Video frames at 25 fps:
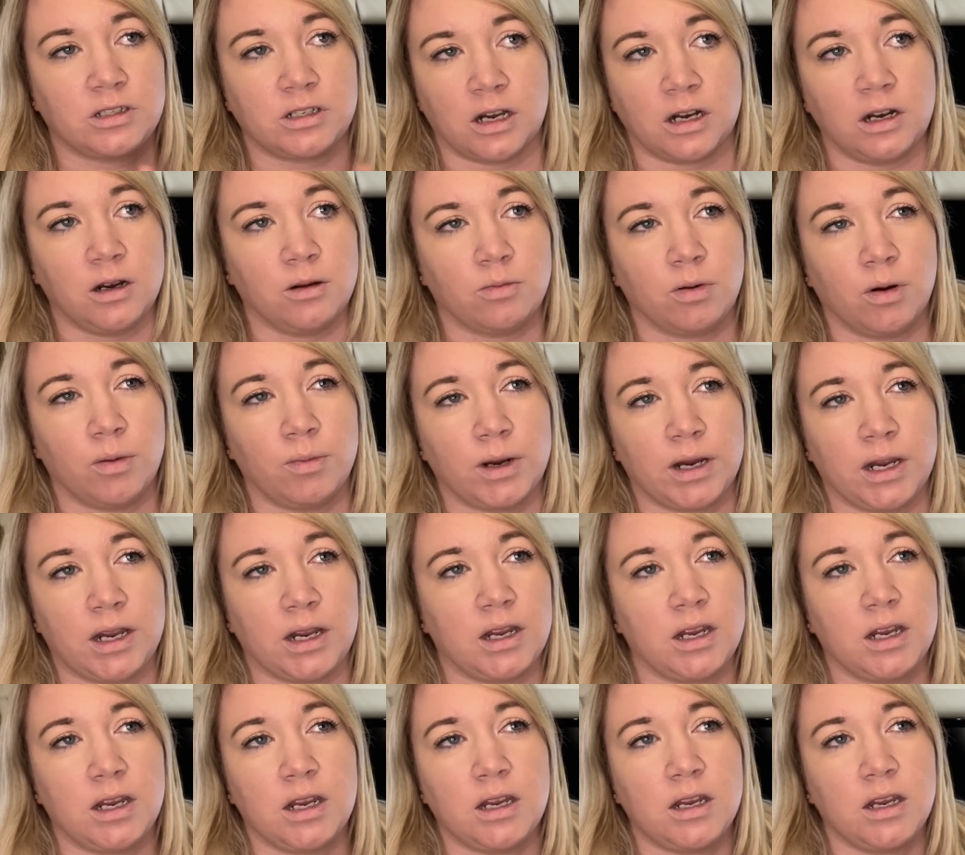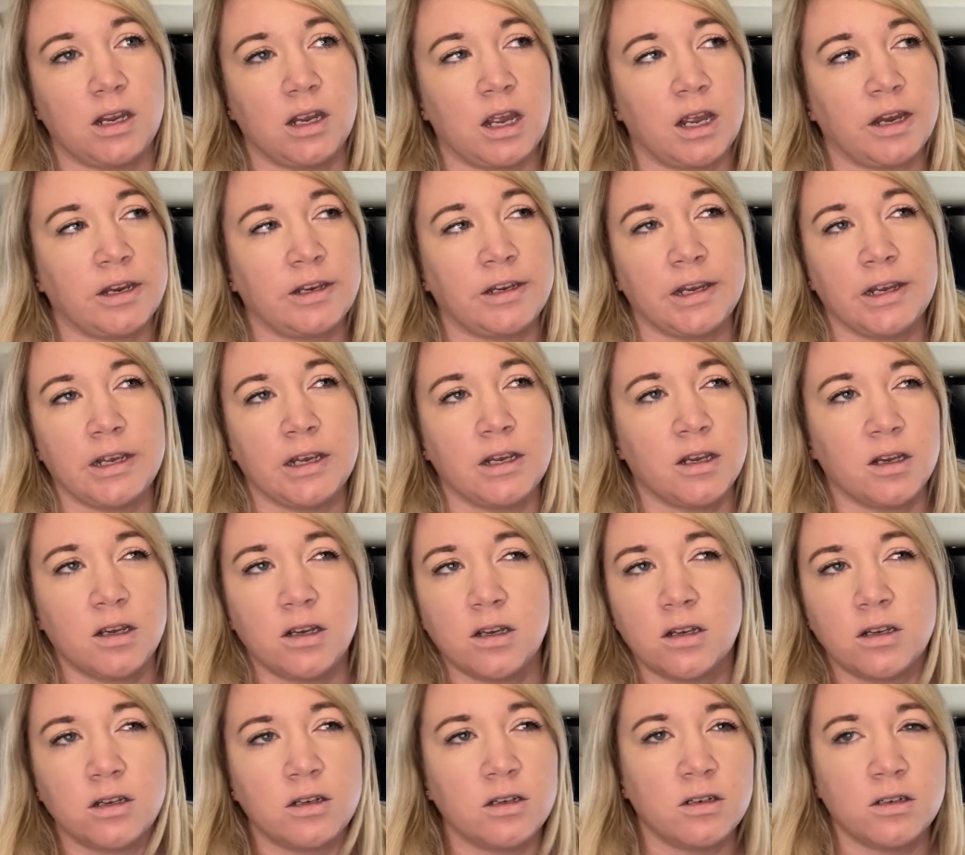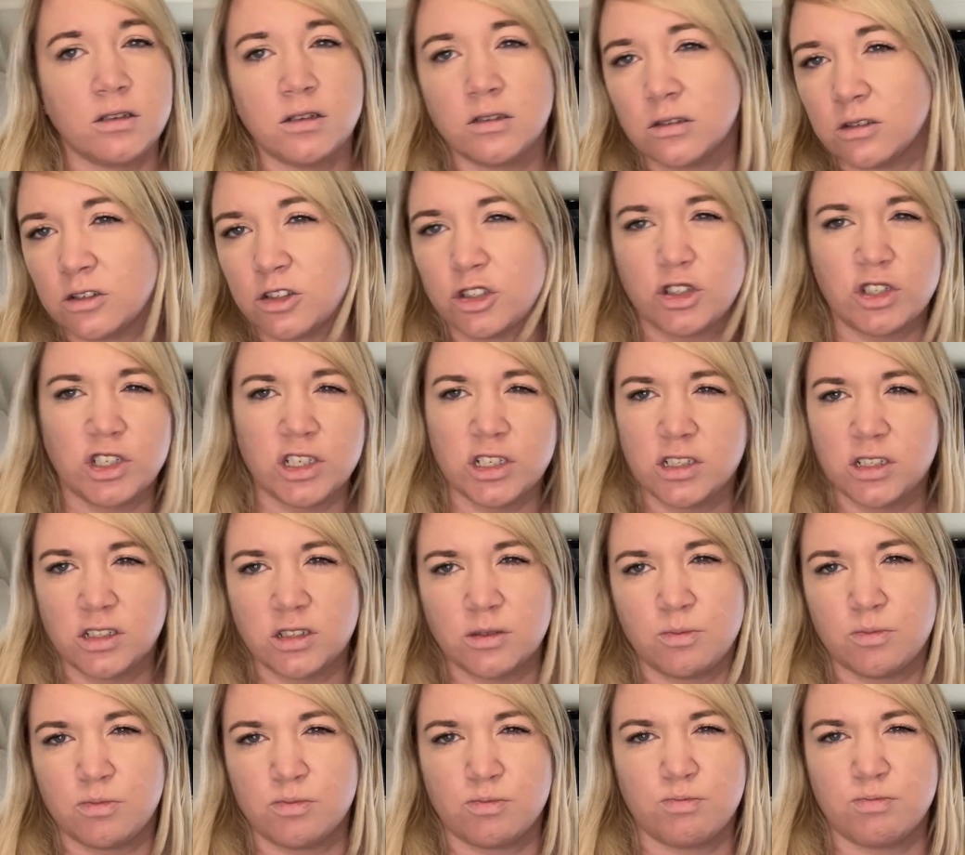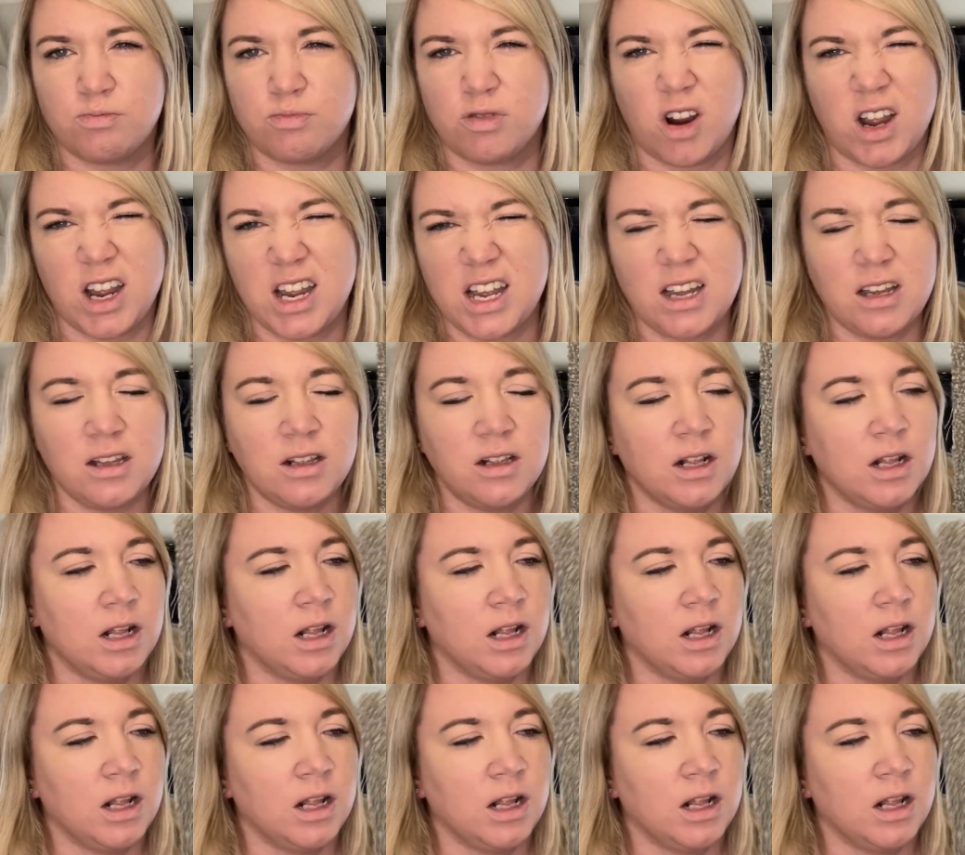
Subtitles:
done it probably a year, 2 years prior.